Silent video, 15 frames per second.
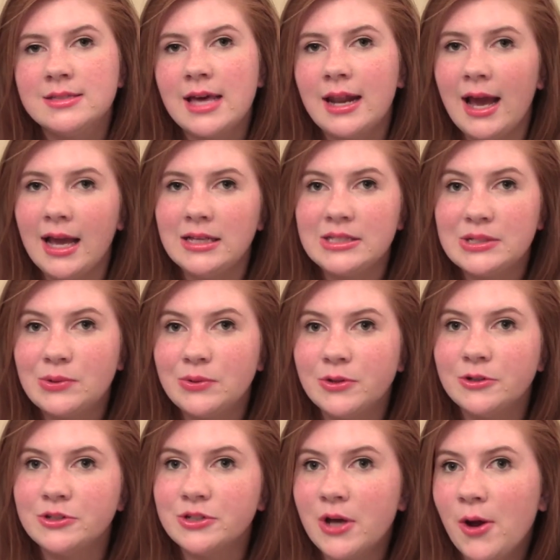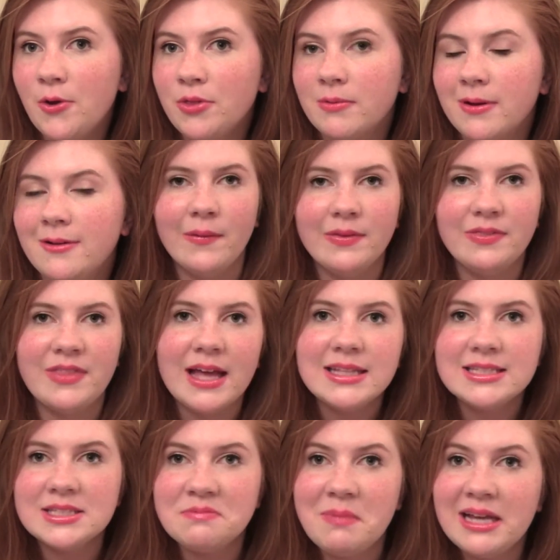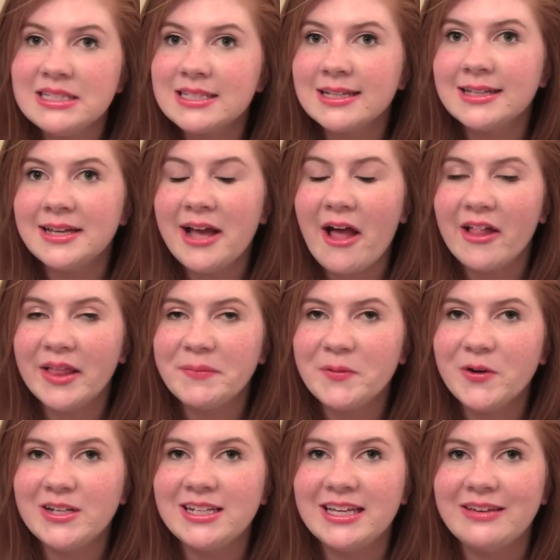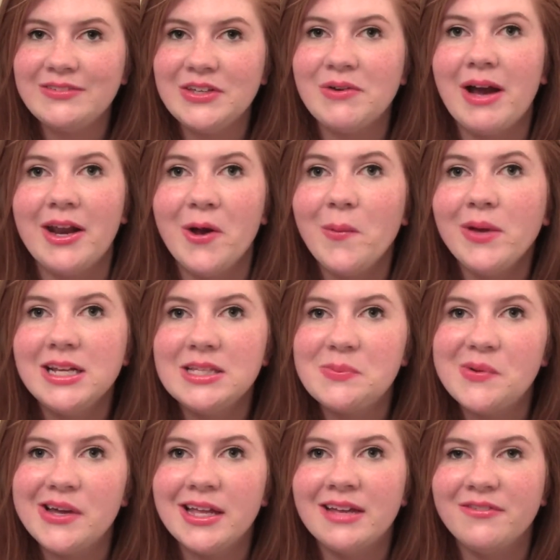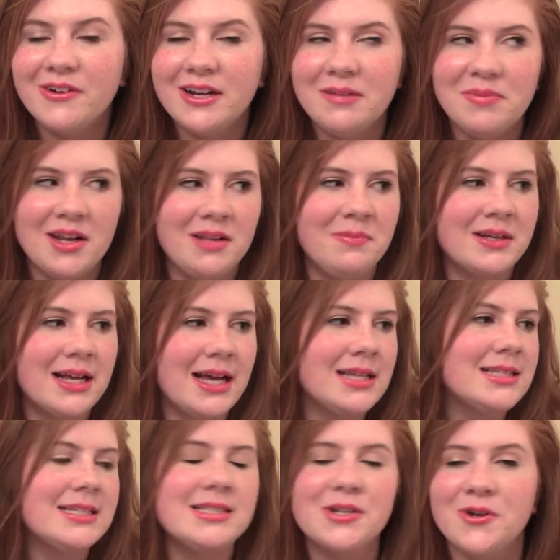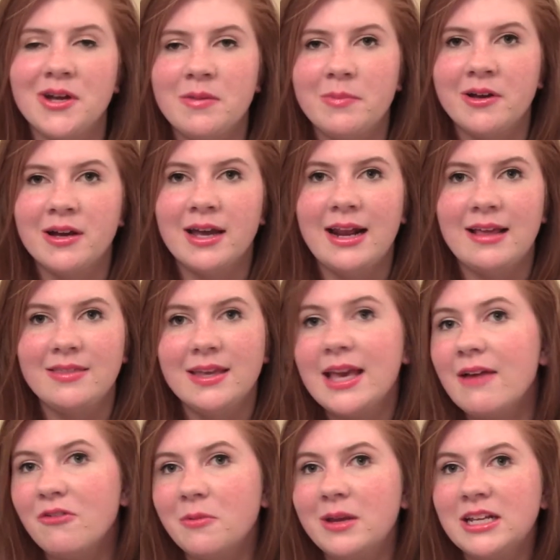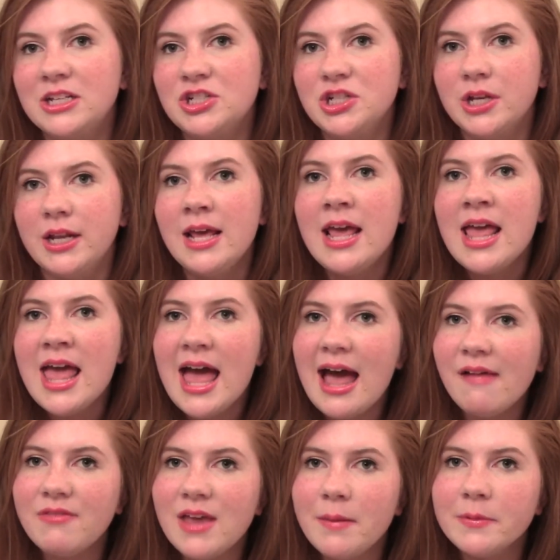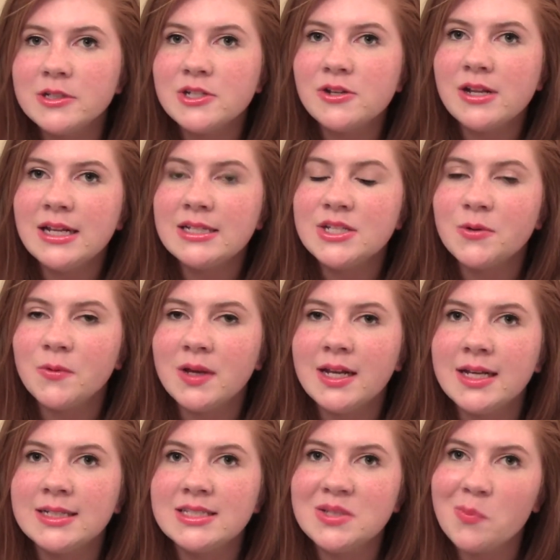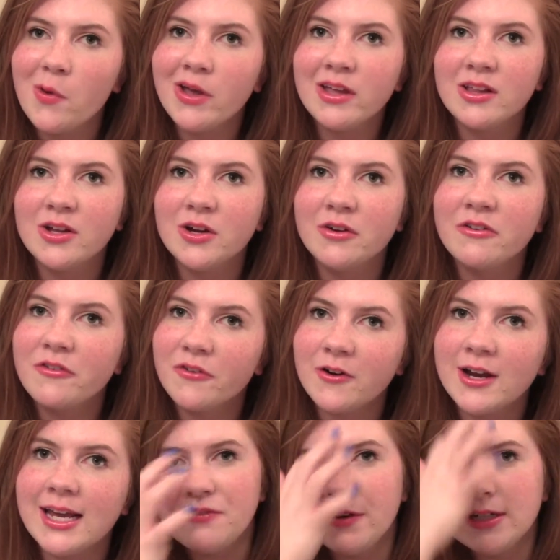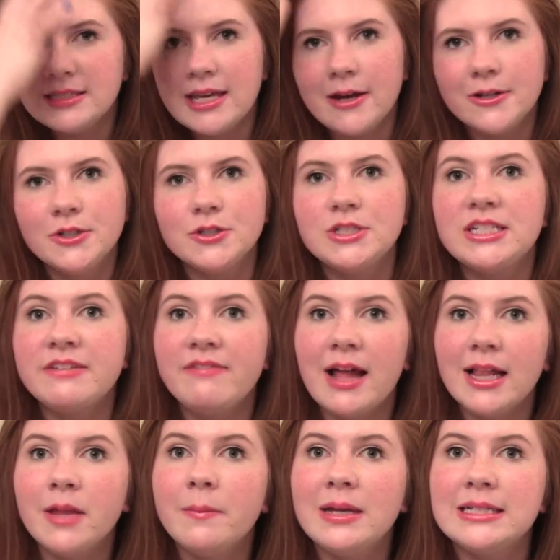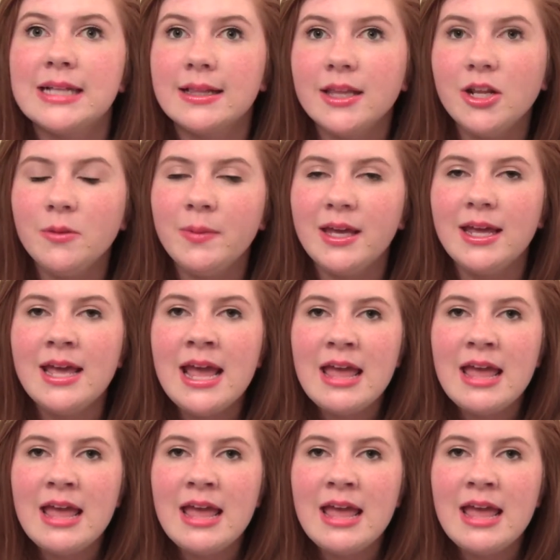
that high schoolers go through. That's basically all I'm going to give you. I don't want to spoil it for anybody because it's a great book, and I think everybody should have the opportunity to read it spoiler free. As far as character development a little bit,